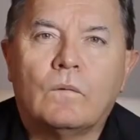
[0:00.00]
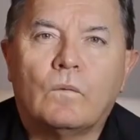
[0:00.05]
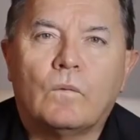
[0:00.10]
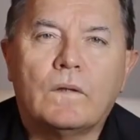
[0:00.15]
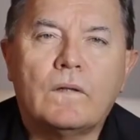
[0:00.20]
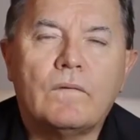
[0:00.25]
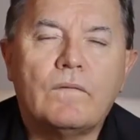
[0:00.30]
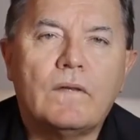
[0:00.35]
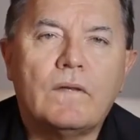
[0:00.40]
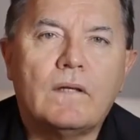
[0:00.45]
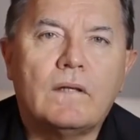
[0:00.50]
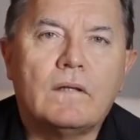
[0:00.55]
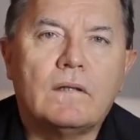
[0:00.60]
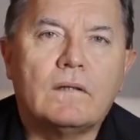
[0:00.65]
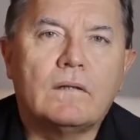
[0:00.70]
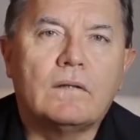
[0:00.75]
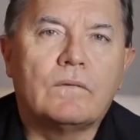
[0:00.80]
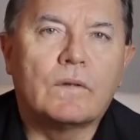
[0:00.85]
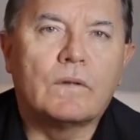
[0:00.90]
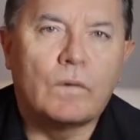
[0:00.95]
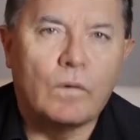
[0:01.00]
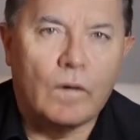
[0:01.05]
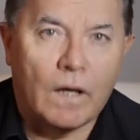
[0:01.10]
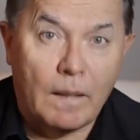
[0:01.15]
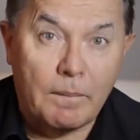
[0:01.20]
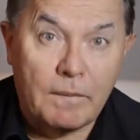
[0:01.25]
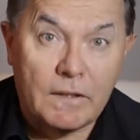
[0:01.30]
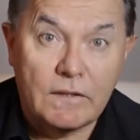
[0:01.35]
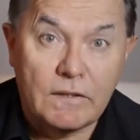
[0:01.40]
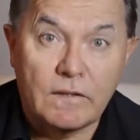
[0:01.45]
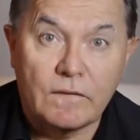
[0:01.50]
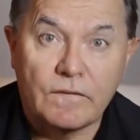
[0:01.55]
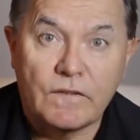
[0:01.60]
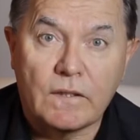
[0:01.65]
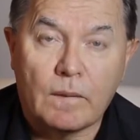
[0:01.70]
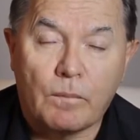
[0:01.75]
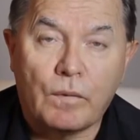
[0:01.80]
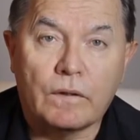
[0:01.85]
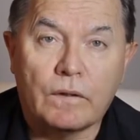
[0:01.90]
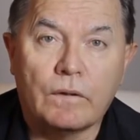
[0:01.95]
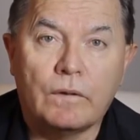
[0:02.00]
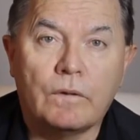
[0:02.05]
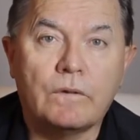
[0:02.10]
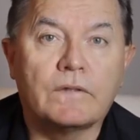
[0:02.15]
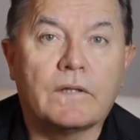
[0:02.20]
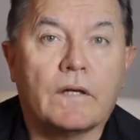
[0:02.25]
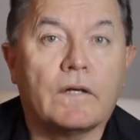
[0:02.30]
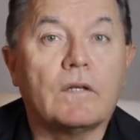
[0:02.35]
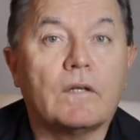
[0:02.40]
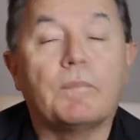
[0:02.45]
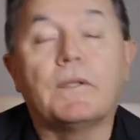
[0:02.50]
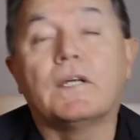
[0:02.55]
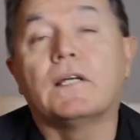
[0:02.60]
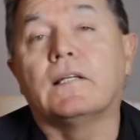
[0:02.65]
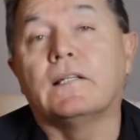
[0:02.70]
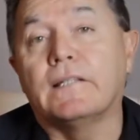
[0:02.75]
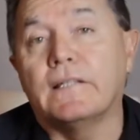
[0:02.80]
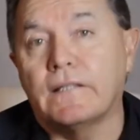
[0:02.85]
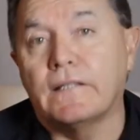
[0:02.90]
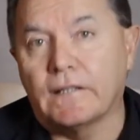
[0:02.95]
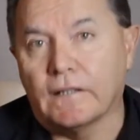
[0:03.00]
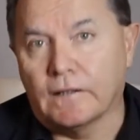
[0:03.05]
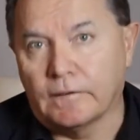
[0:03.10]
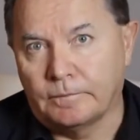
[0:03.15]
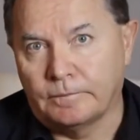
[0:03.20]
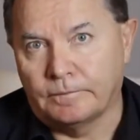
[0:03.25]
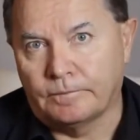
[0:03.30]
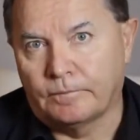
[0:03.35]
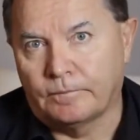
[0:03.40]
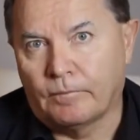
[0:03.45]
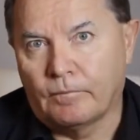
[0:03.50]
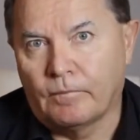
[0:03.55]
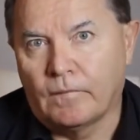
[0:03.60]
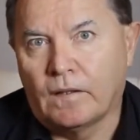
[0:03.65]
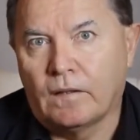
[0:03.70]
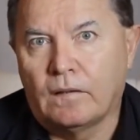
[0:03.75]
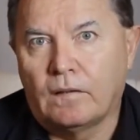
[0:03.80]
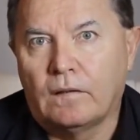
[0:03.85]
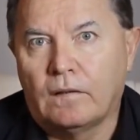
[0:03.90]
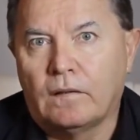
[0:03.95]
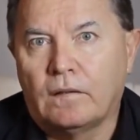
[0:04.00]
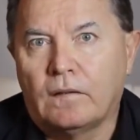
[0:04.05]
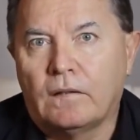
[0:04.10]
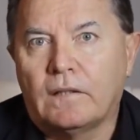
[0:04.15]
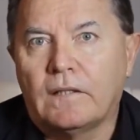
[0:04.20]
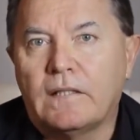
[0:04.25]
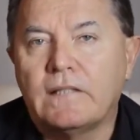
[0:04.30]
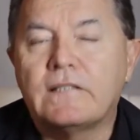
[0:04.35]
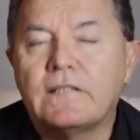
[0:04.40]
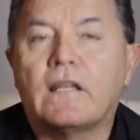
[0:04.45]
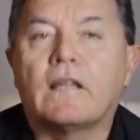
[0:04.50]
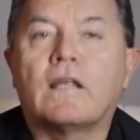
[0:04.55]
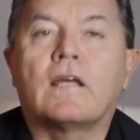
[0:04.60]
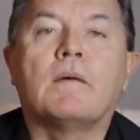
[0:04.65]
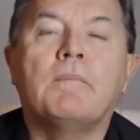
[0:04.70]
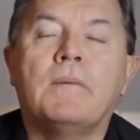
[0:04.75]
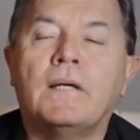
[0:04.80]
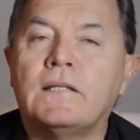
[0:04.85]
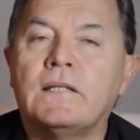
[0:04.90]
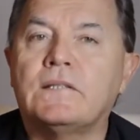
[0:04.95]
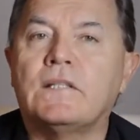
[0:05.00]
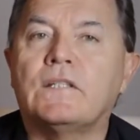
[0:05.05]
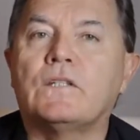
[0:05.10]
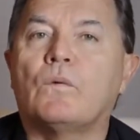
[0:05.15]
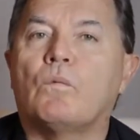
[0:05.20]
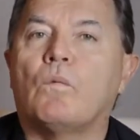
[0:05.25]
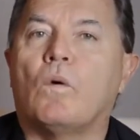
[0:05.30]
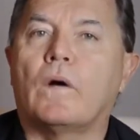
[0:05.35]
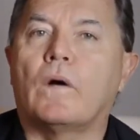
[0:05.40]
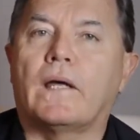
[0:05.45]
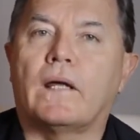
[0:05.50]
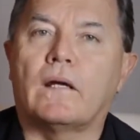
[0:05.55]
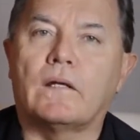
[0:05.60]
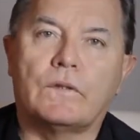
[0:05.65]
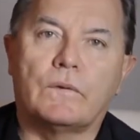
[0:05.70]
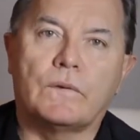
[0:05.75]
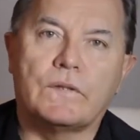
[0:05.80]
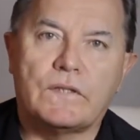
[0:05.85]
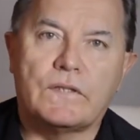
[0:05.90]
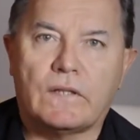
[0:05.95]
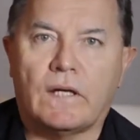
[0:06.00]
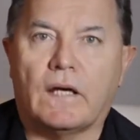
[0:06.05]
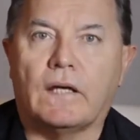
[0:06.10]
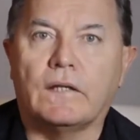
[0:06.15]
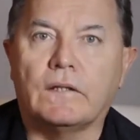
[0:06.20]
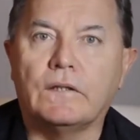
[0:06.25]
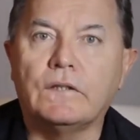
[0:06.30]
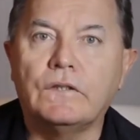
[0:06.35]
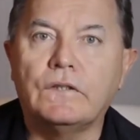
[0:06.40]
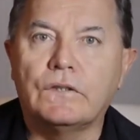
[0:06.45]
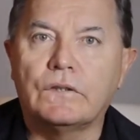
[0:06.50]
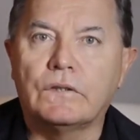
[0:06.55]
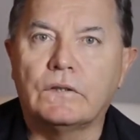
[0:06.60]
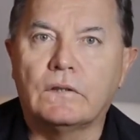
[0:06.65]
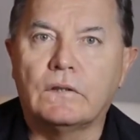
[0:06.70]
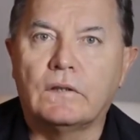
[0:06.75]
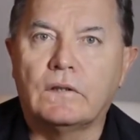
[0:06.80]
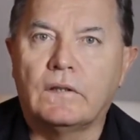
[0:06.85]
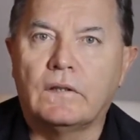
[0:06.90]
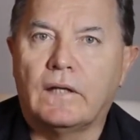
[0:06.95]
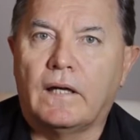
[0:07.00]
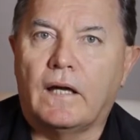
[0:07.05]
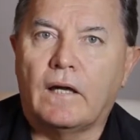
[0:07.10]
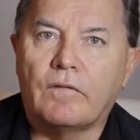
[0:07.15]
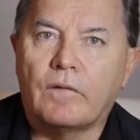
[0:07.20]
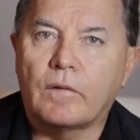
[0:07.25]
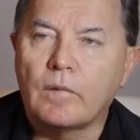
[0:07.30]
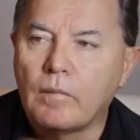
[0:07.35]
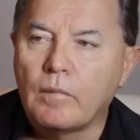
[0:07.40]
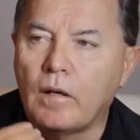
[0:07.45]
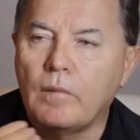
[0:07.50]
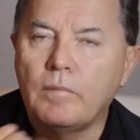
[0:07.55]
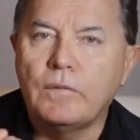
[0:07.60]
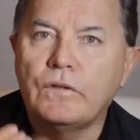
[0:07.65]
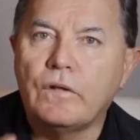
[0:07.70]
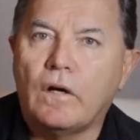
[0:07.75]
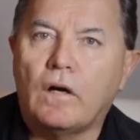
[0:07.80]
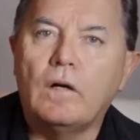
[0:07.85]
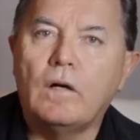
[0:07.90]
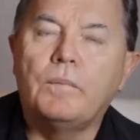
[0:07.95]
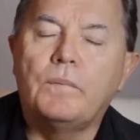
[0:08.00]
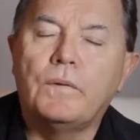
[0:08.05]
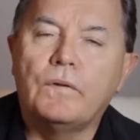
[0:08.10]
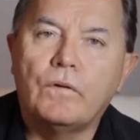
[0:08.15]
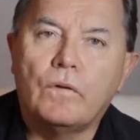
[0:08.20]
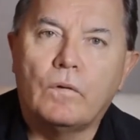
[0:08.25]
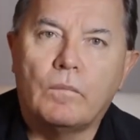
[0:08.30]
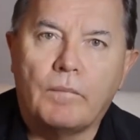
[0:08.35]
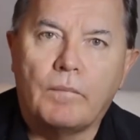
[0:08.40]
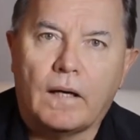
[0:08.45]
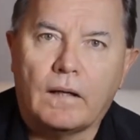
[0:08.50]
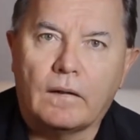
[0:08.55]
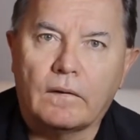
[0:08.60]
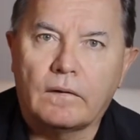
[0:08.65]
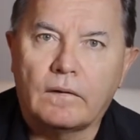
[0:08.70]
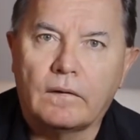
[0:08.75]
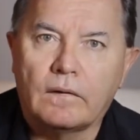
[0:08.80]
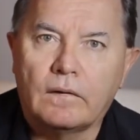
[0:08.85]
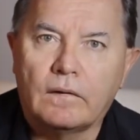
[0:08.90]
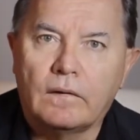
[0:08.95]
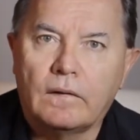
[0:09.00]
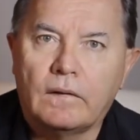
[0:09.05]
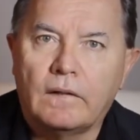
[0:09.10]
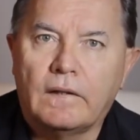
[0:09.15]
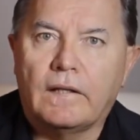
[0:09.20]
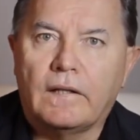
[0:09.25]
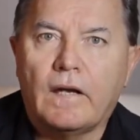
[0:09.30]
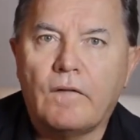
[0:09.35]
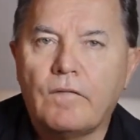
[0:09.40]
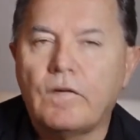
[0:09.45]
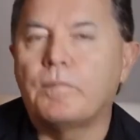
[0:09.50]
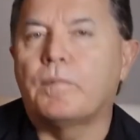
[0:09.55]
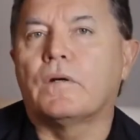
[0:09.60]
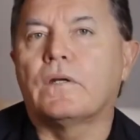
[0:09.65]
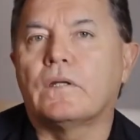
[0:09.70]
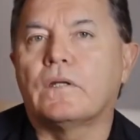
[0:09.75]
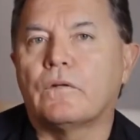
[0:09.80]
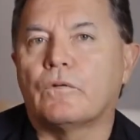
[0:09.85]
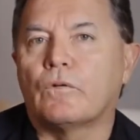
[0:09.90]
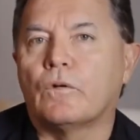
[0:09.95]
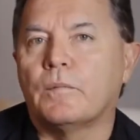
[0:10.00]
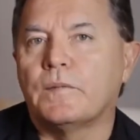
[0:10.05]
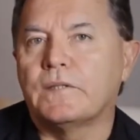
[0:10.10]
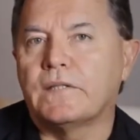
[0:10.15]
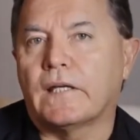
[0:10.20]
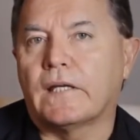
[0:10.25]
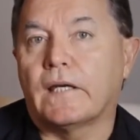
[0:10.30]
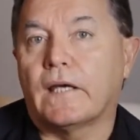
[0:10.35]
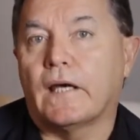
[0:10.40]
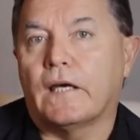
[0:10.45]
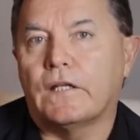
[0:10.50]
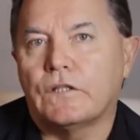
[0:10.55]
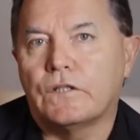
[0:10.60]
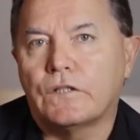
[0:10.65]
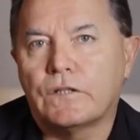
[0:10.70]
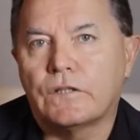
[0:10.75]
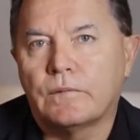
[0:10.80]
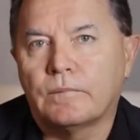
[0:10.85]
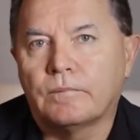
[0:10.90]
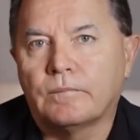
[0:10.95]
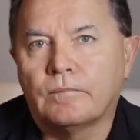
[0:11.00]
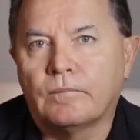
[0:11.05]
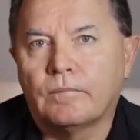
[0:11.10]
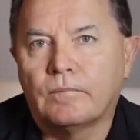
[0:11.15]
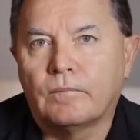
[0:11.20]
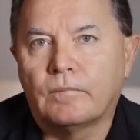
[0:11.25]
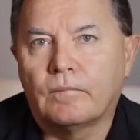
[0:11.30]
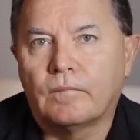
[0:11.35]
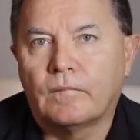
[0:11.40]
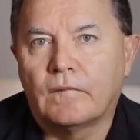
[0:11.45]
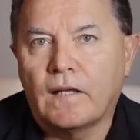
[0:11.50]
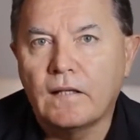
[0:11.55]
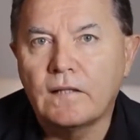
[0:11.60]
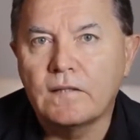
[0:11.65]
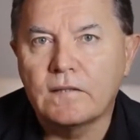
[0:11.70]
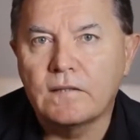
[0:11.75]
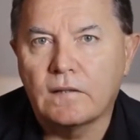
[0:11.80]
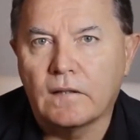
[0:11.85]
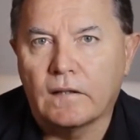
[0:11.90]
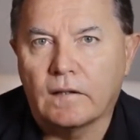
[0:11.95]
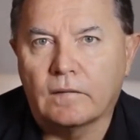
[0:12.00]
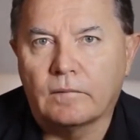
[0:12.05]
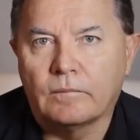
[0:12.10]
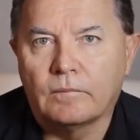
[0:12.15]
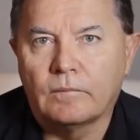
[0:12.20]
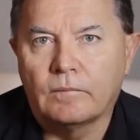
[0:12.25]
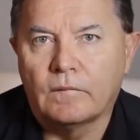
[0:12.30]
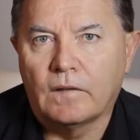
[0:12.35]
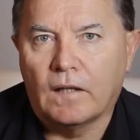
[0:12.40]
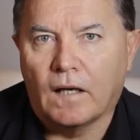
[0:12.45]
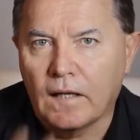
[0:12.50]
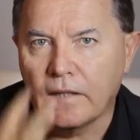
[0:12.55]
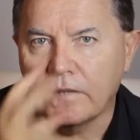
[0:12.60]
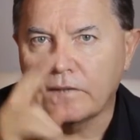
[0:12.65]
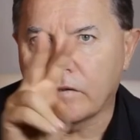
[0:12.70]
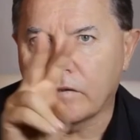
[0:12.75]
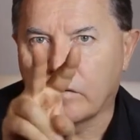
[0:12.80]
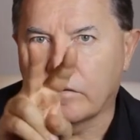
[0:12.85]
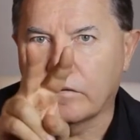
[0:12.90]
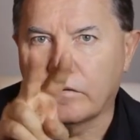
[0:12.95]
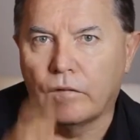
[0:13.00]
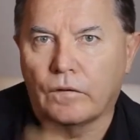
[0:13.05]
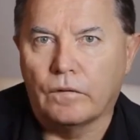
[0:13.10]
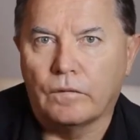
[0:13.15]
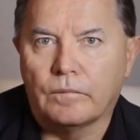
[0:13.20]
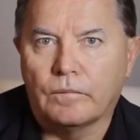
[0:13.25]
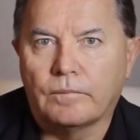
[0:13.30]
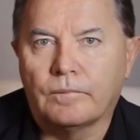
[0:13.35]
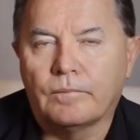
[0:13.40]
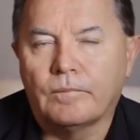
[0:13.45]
One of the requirements of someone who's going to be a leader is the ability to walk out onto a stage and from the moment you open your mouth, everybody in the room is engaged. They're listening, eyes on you.